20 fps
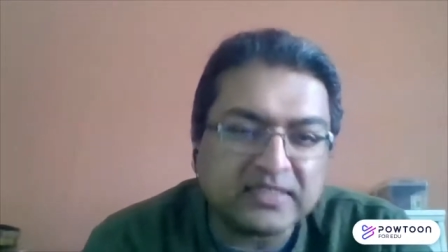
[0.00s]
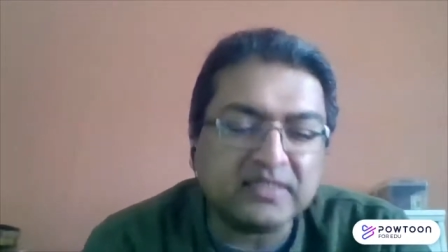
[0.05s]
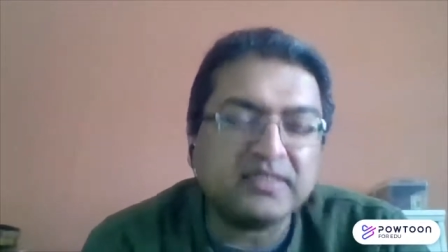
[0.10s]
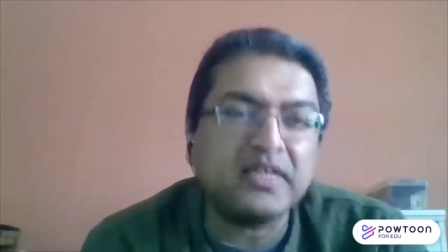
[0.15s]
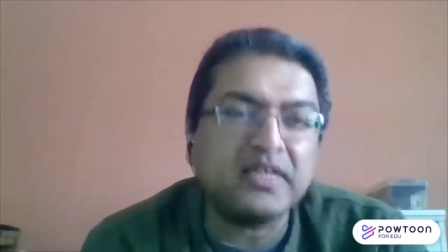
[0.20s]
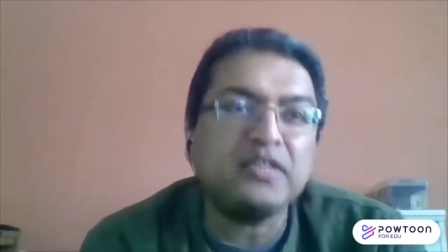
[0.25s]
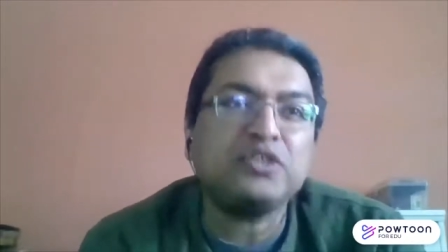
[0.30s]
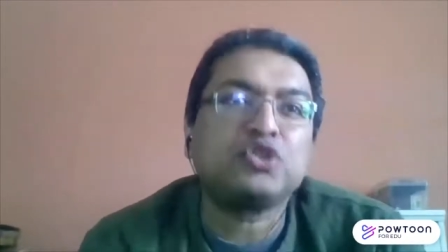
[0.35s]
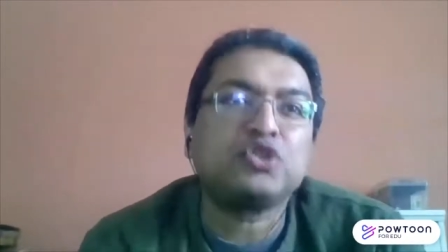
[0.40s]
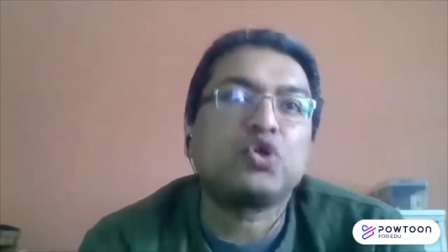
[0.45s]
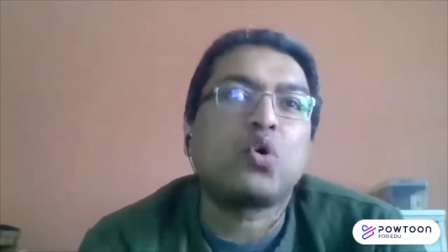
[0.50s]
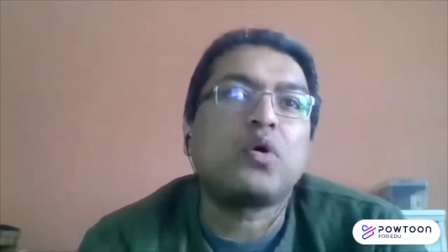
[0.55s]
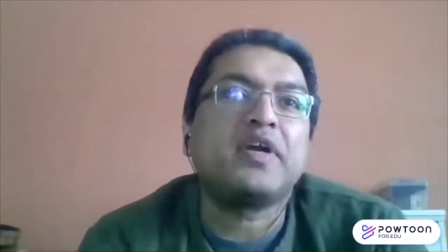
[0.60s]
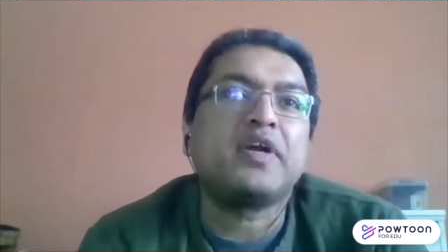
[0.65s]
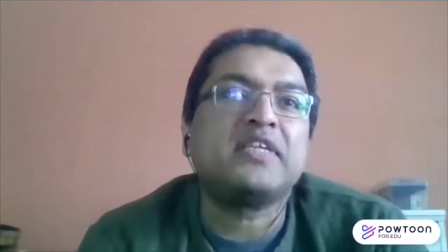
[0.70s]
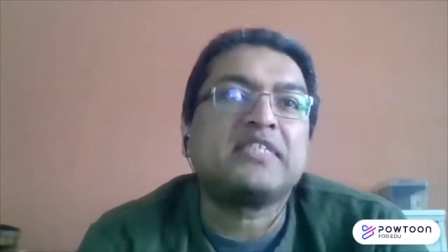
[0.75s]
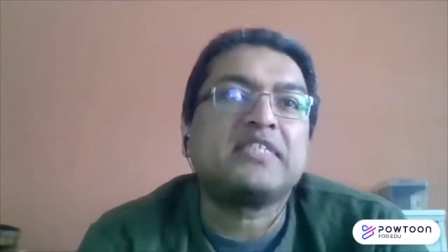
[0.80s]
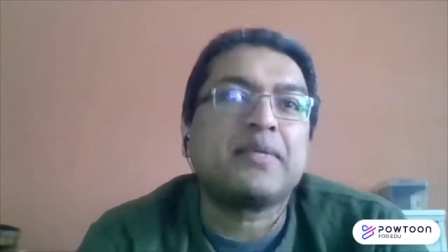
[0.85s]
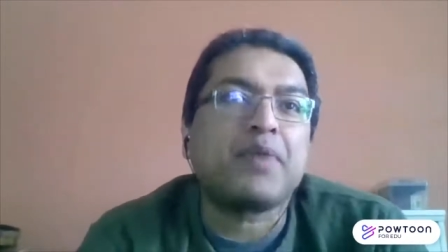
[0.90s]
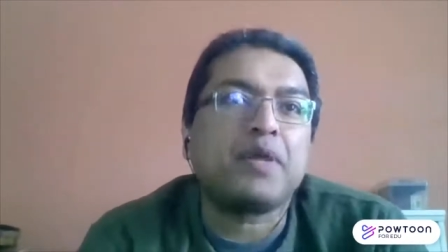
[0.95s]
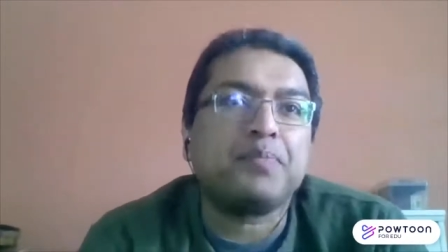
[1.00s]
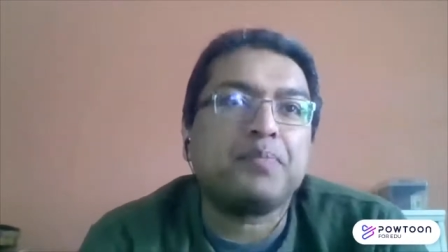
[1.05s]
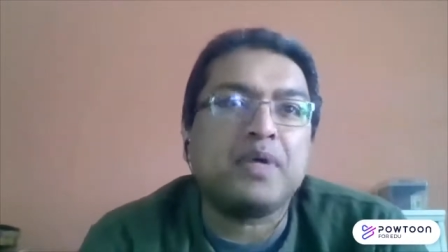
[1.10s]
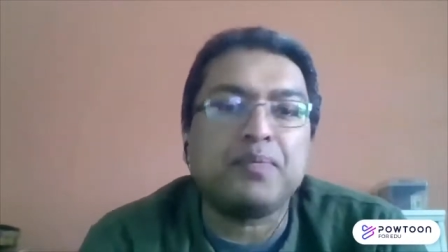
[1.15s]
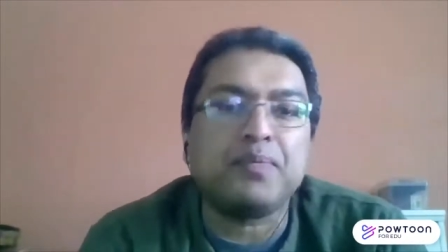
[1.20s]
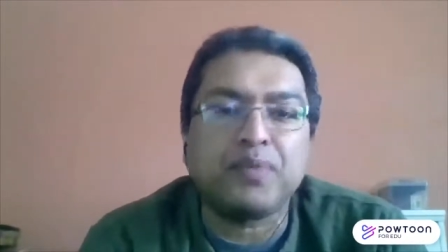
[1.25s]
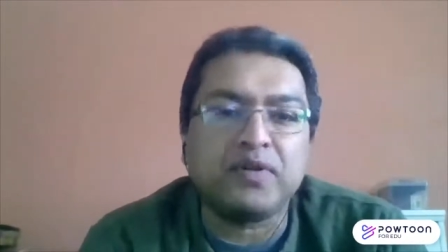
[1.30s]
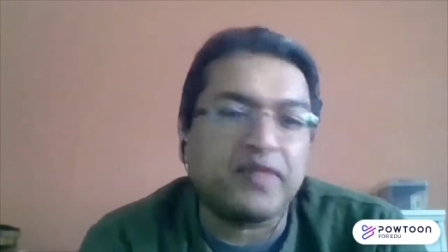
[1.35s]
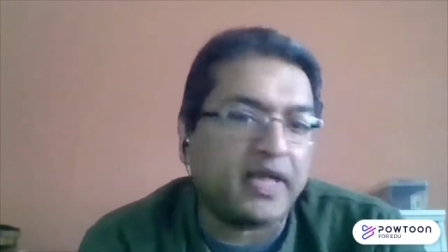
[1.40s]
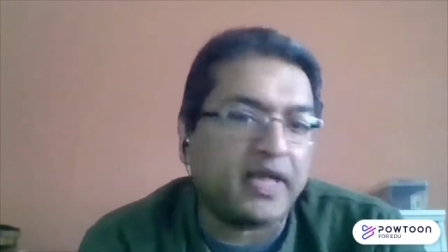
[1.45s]
It tells stories about
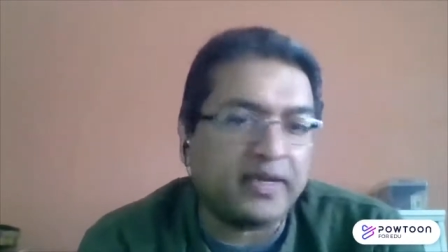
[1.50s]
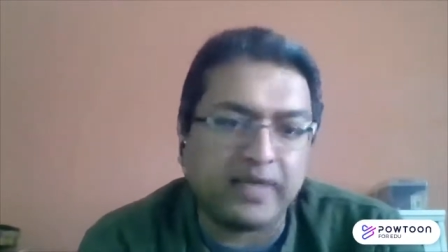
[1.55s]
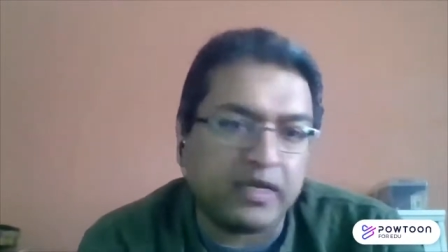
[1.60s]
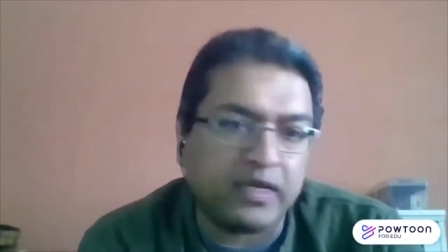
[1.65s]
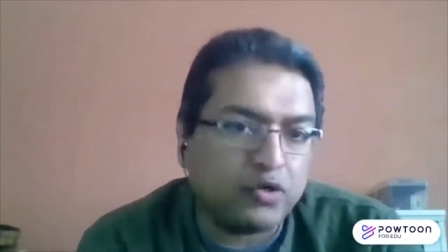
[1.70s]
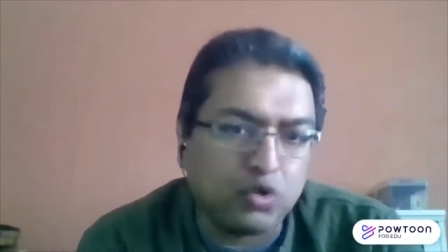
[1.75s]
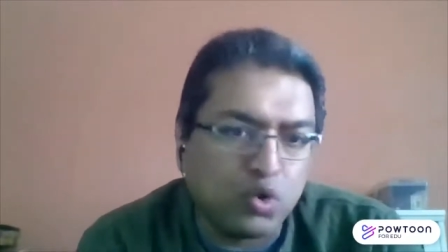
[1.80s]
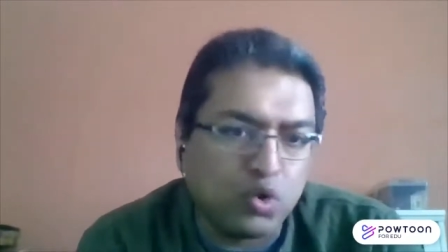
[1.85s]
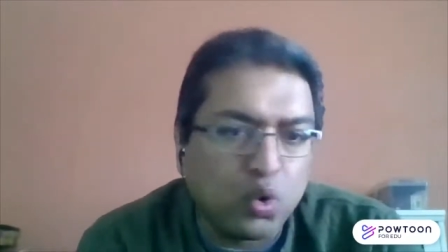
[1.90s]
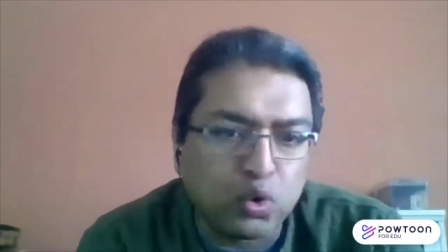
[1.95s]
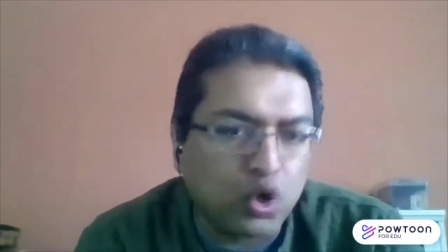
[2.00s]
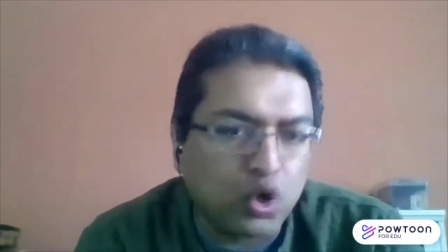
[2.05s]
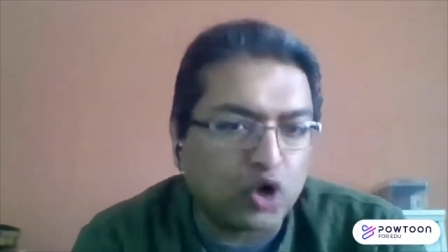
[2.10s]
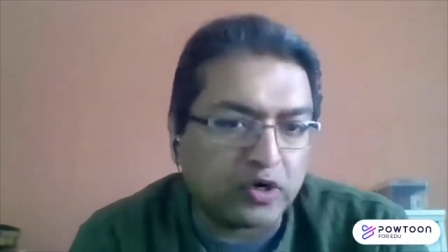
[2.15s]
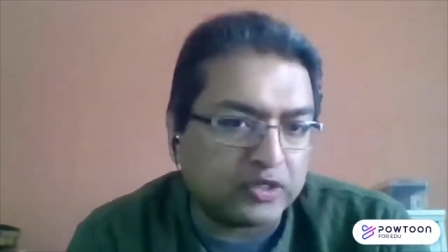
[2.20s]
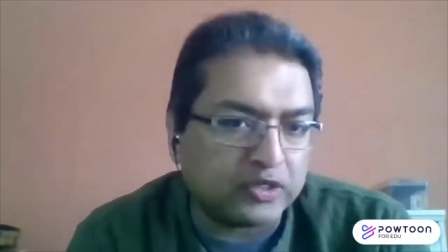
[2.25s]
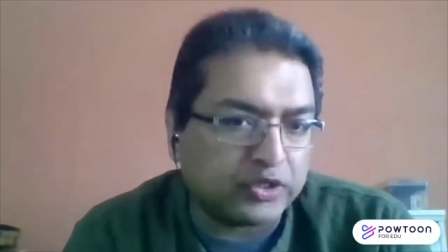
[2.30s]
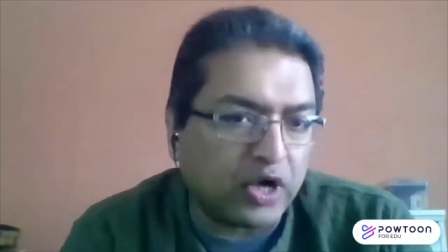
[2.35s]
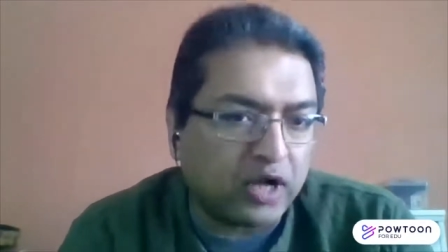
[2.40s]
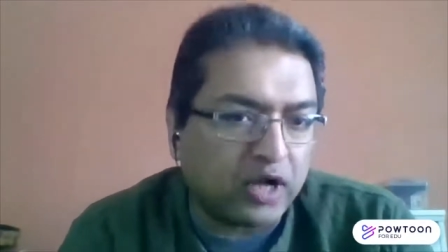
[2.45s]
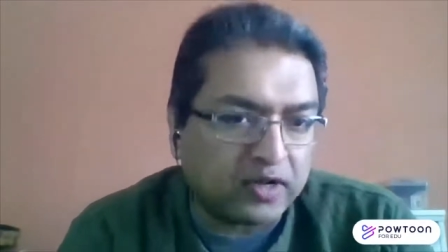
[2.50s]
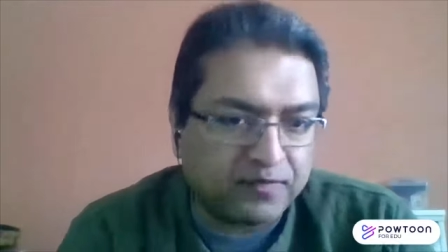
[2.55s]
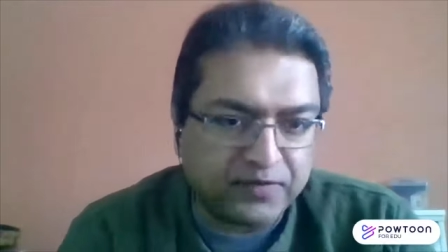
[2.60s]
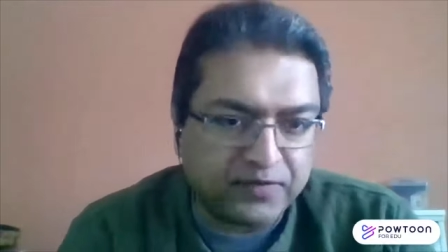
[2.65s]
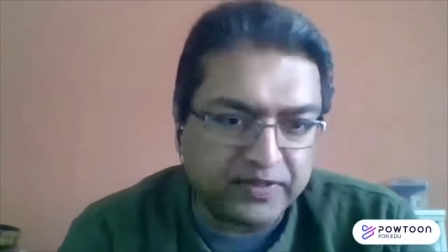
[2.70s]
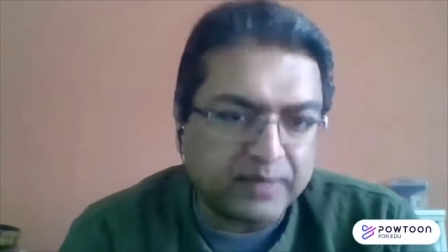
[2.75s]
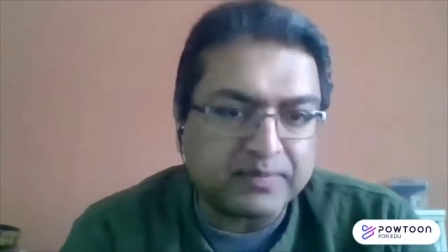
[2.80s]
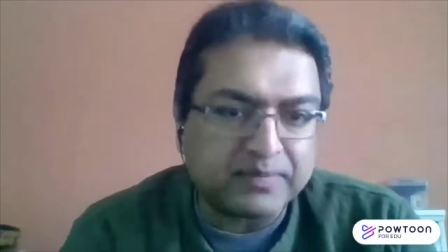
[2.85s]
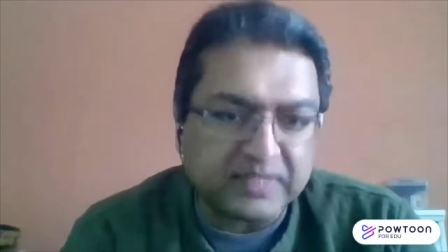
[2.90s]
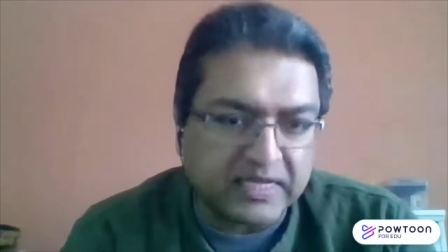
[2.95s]
people that can no longer talk for
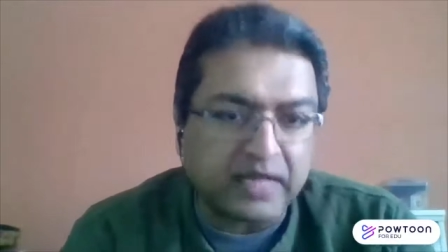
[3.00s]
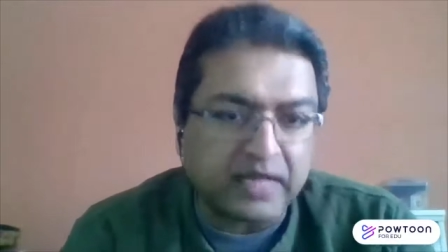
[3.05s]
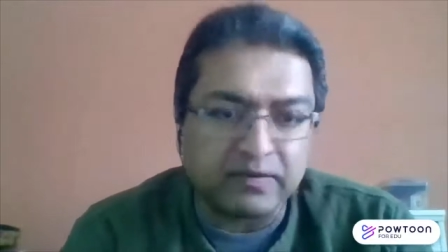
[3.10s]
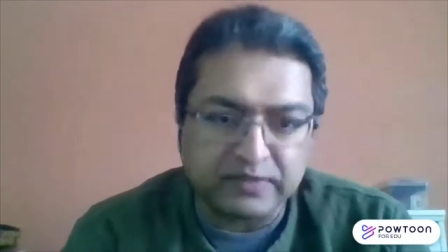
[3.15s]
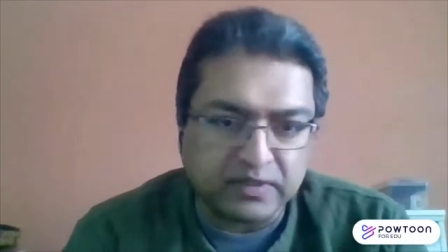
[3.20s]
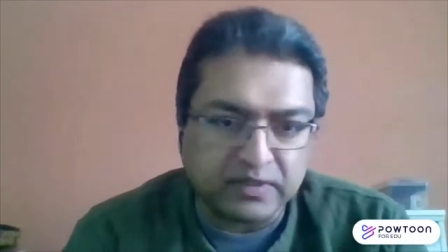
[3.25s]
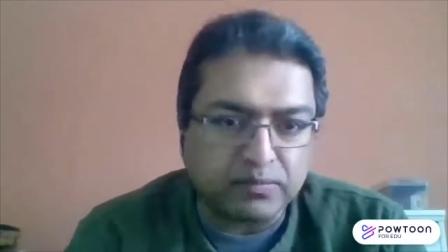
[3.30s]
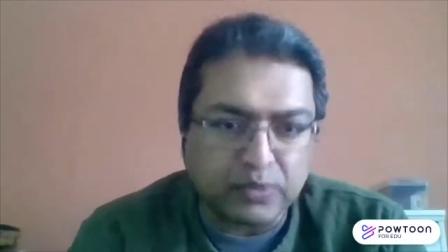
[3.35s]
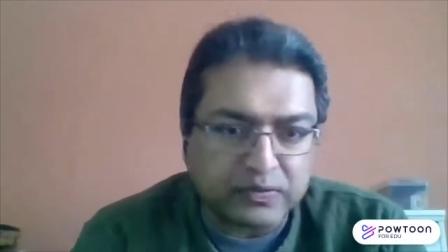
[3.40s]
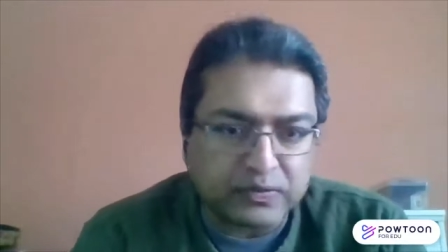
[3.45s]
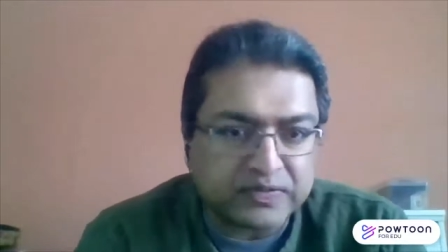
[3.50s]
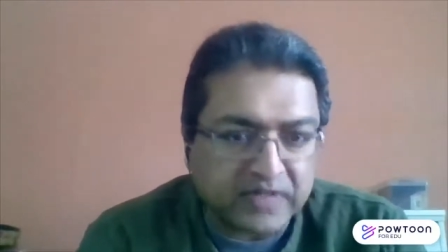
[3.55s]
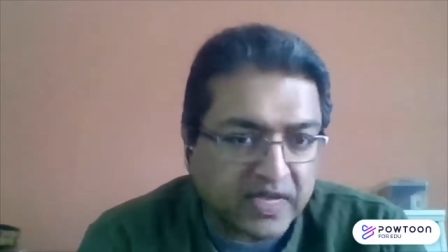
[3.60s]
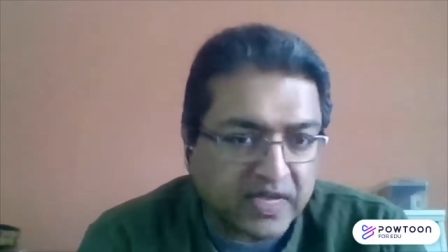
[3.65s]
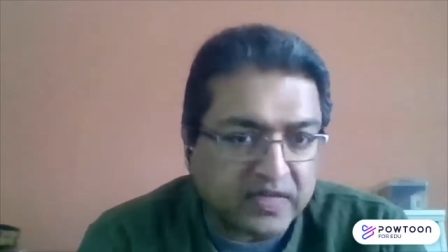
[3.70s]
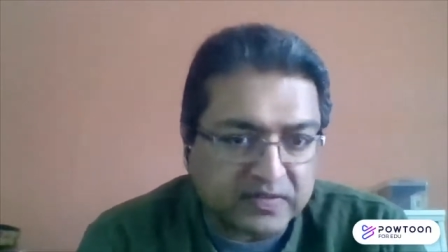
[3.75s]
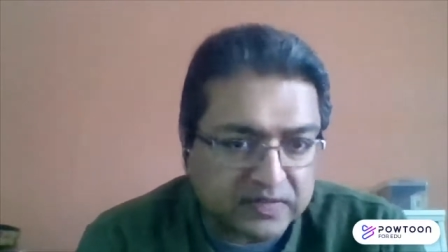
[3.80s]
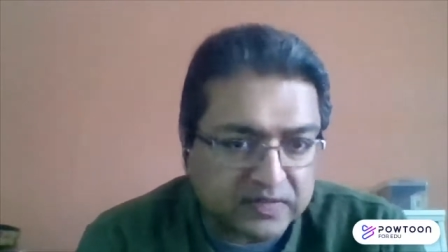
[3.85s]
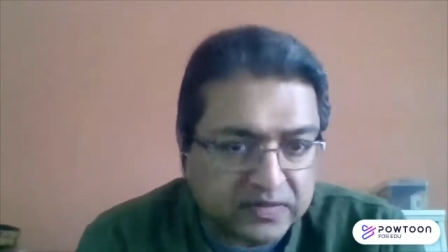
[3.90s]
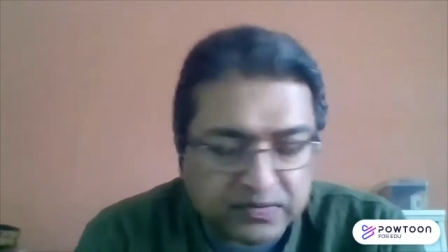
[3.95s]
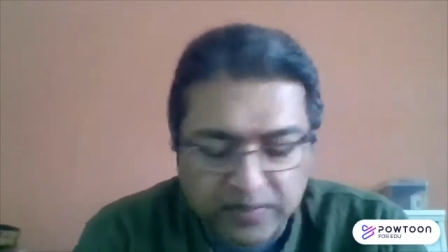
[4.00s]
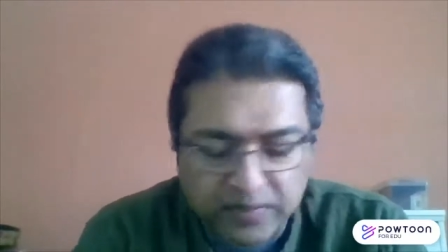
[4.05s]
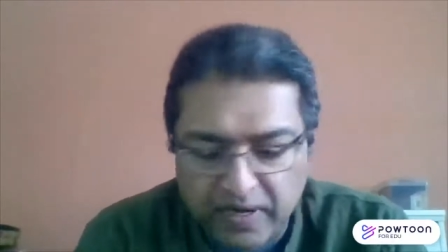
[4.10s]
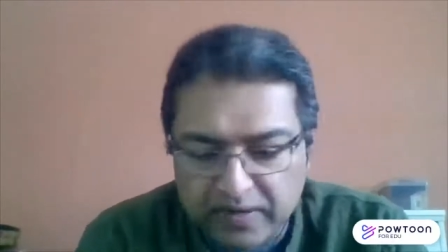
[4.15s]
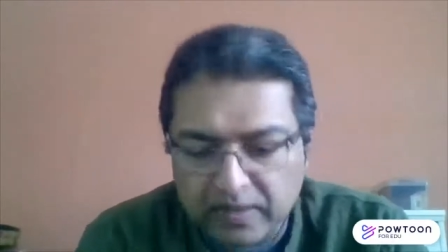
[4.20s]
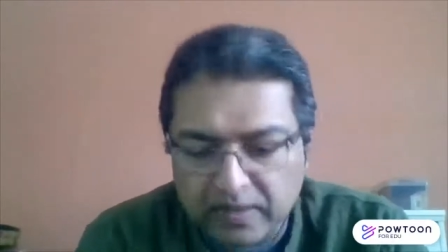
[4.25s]
themselves in most cases, right?